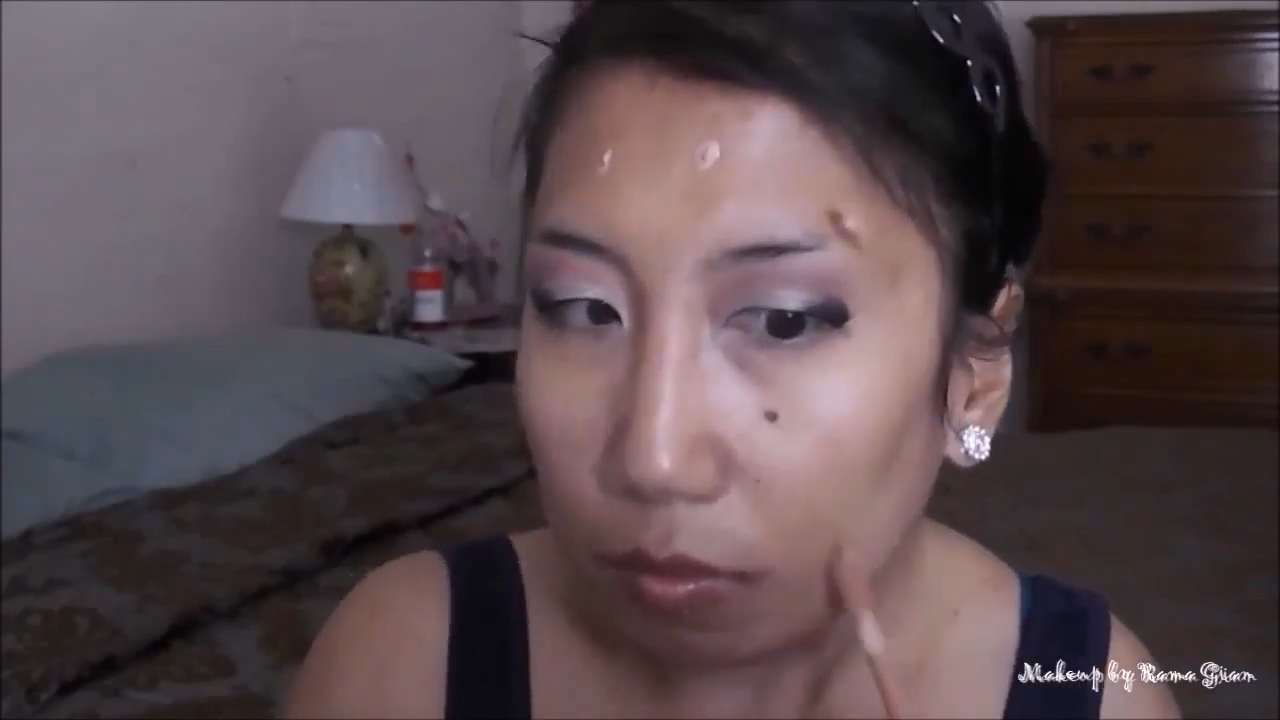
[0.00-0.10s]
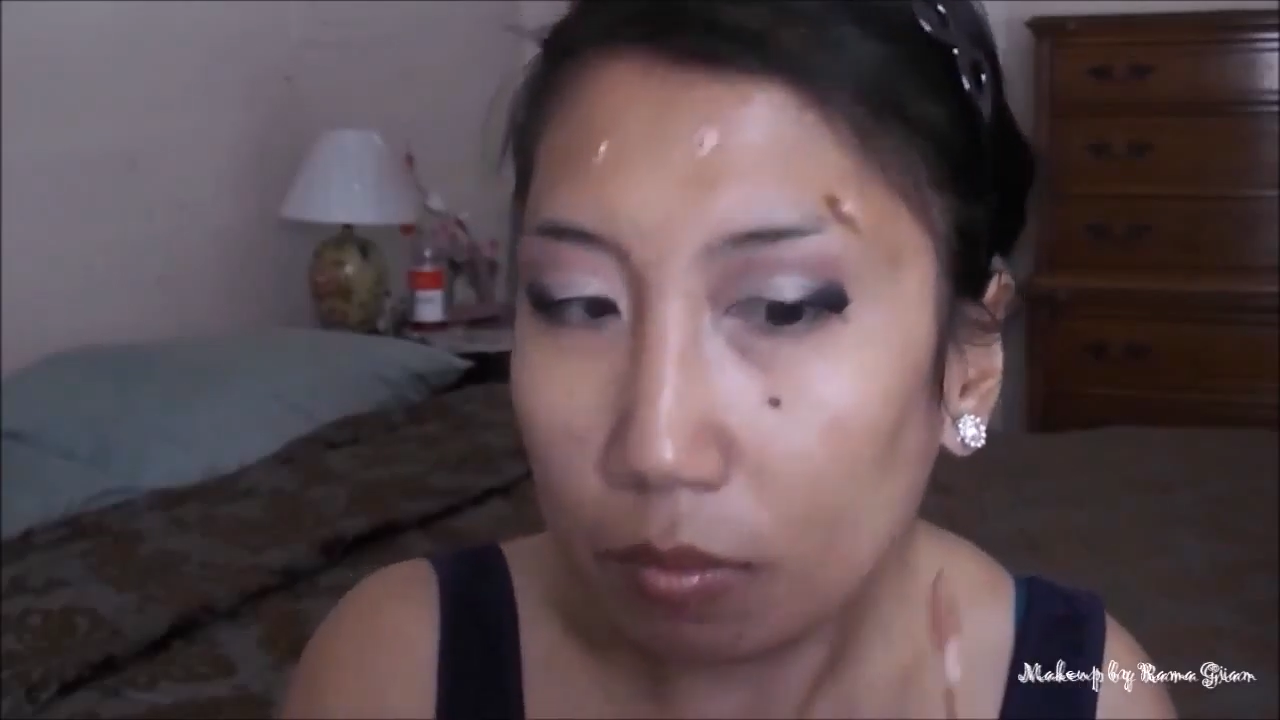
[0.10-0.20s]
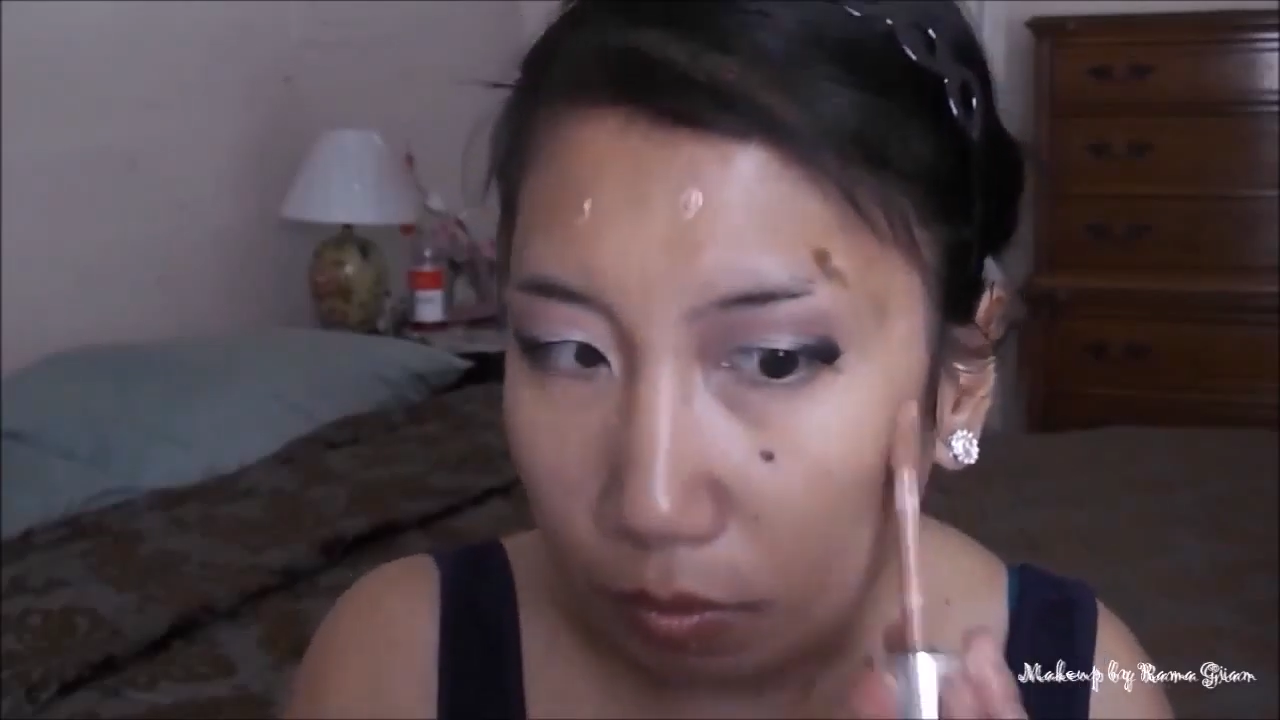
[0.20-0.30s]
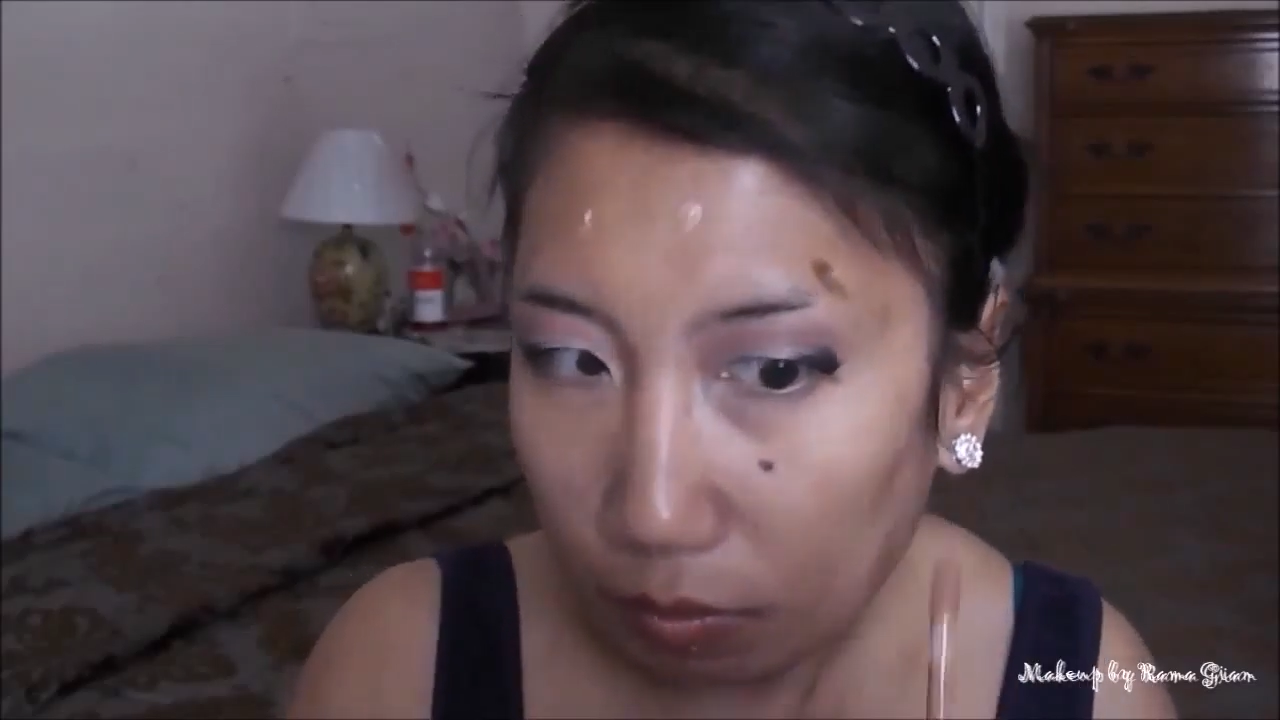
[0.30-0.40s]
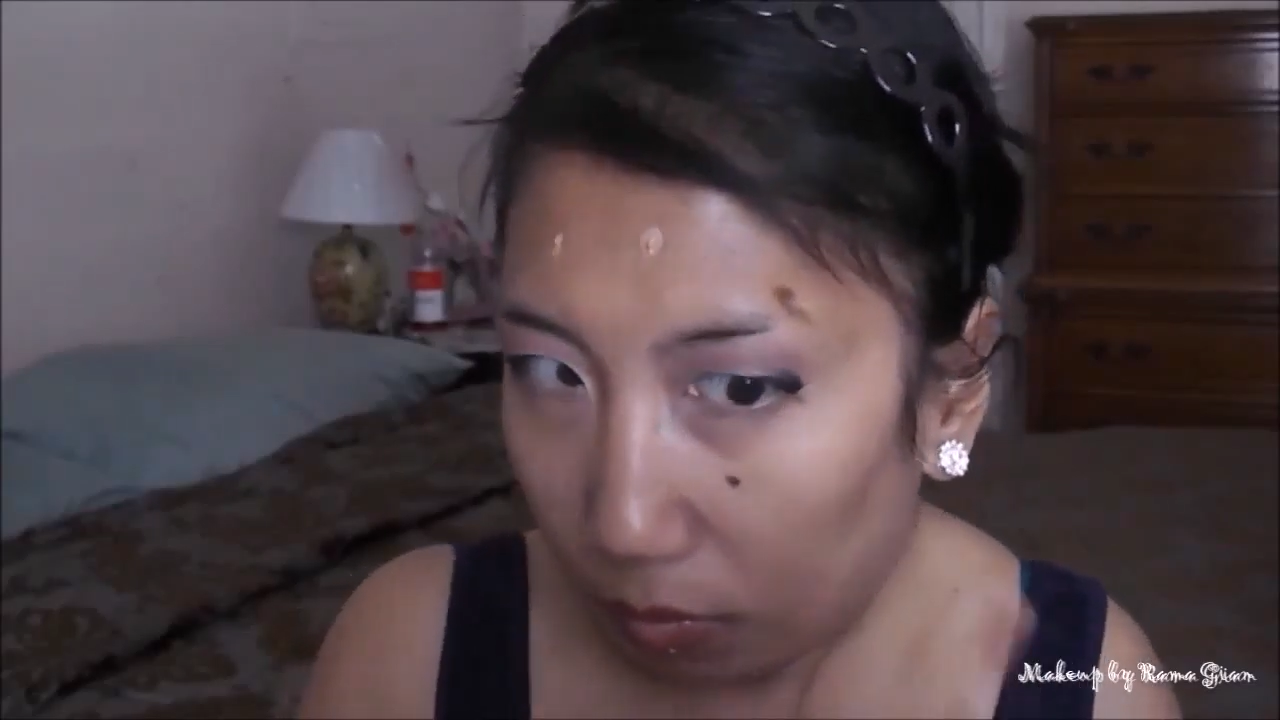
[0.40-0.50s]
this
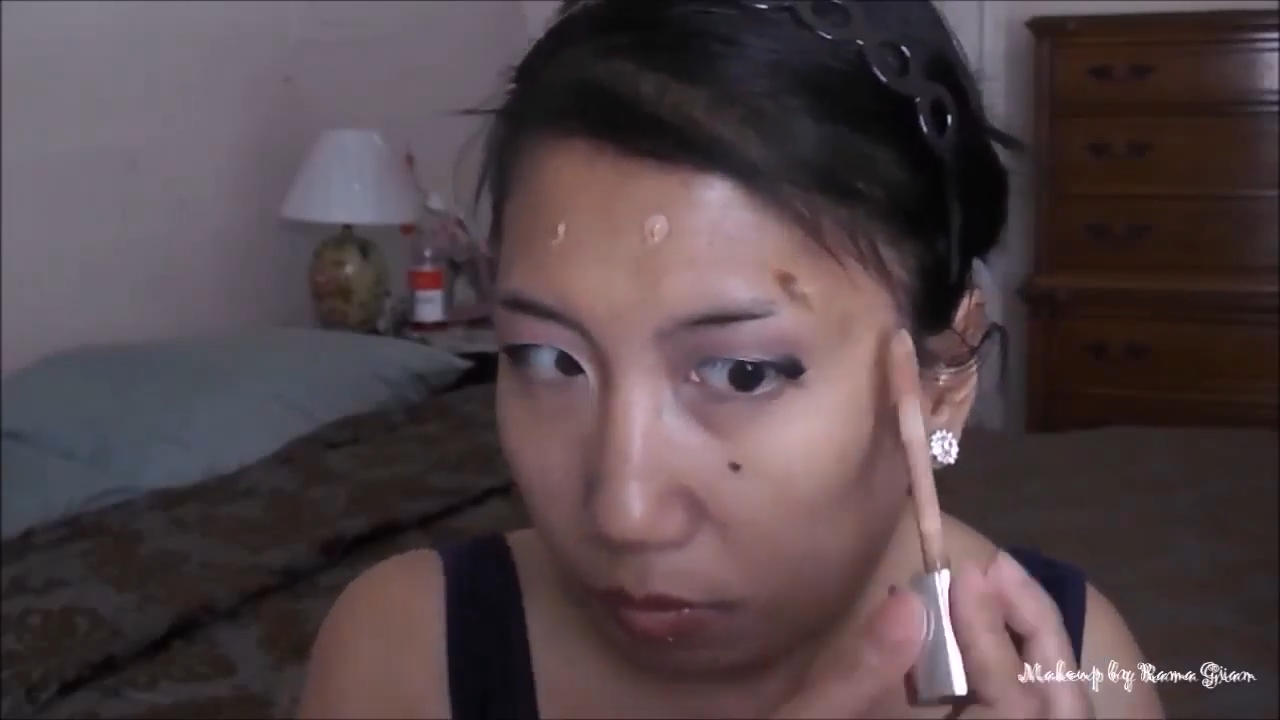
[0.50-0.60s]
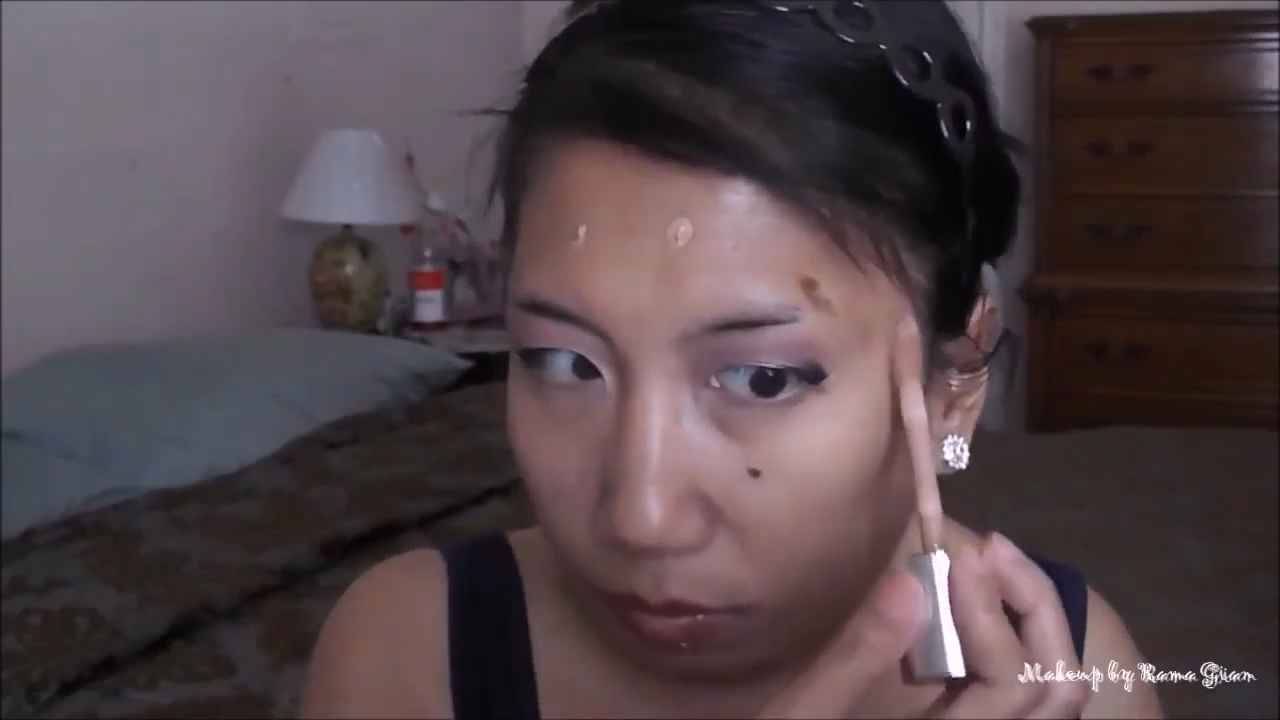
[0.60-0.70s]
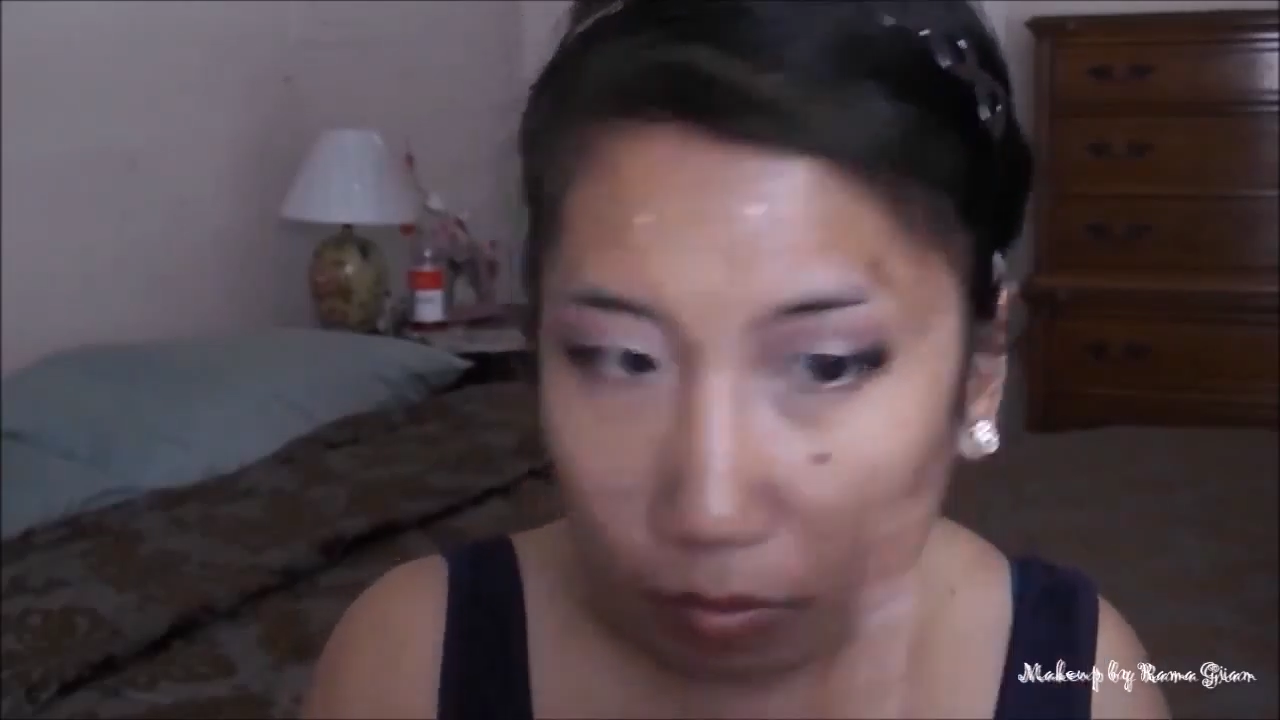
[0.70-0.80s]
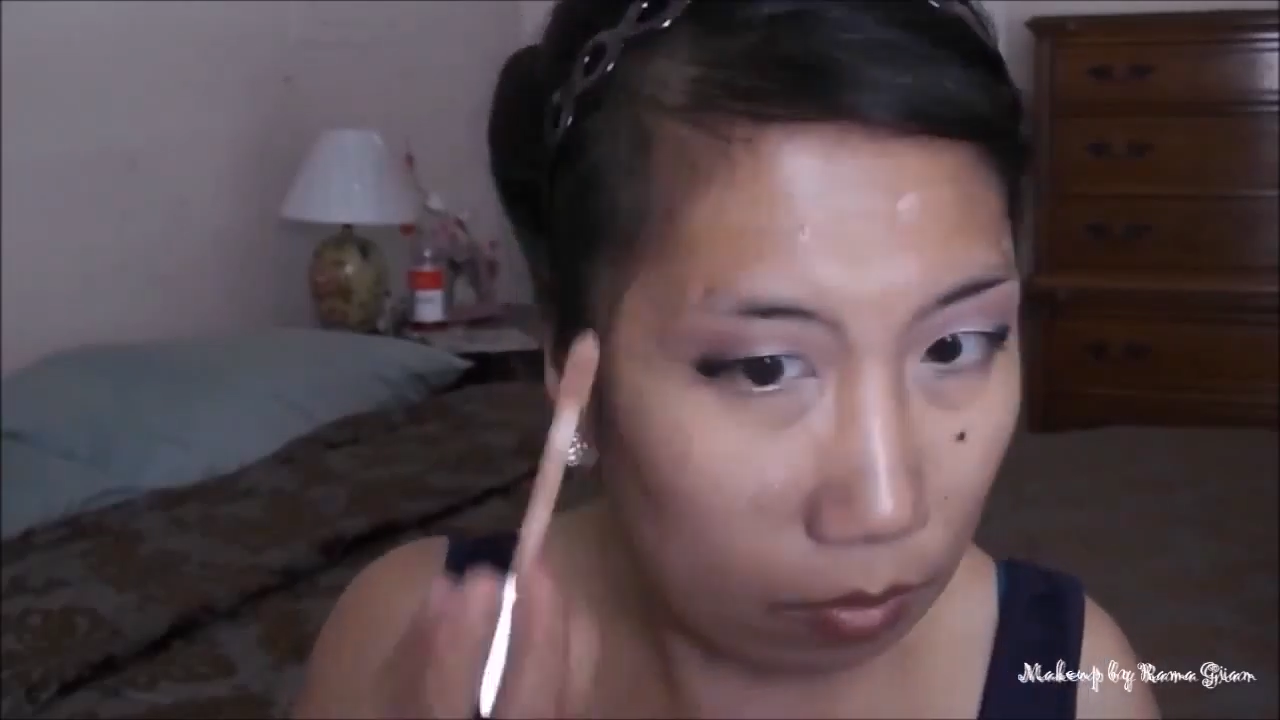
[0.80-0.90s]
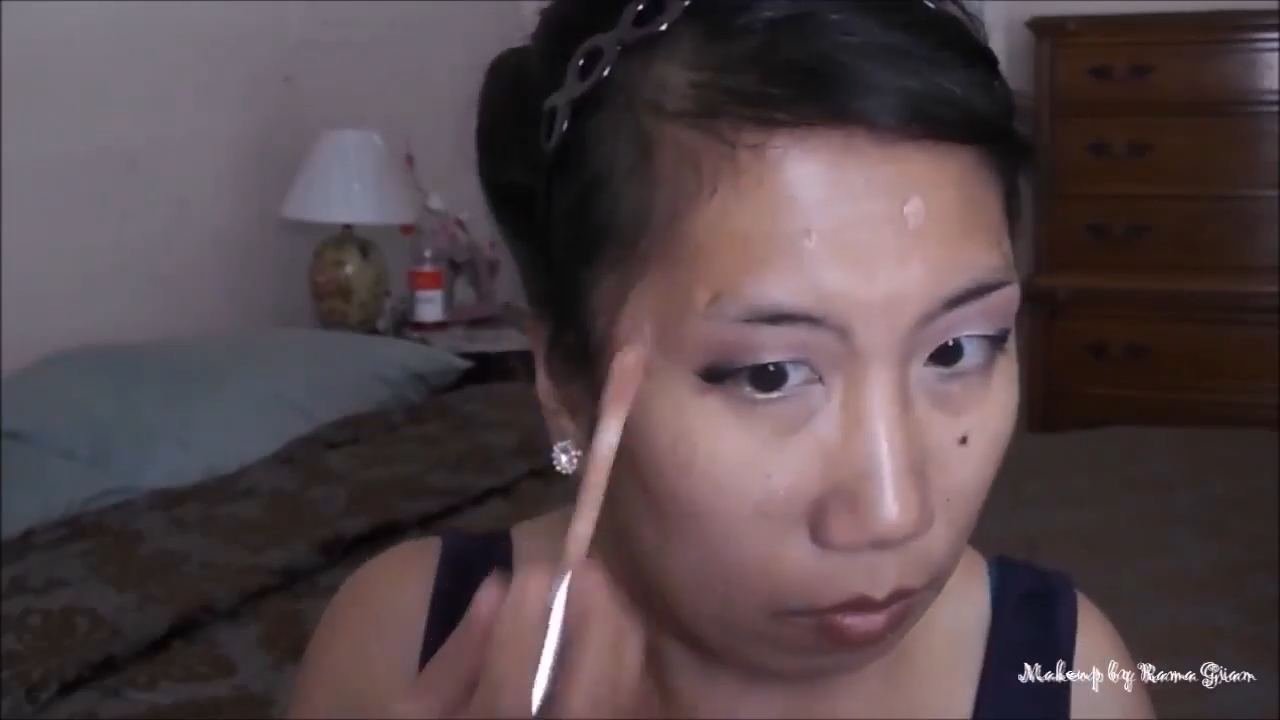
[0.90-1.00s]
is going to
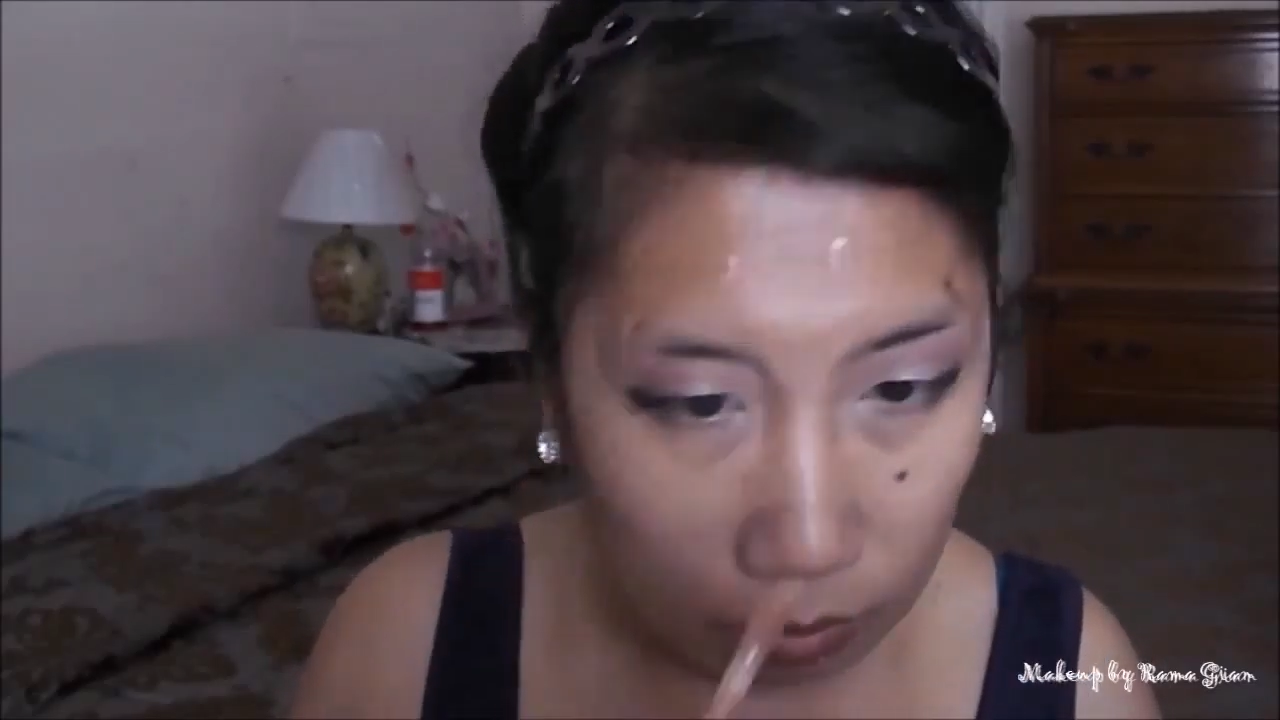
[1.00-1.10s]
be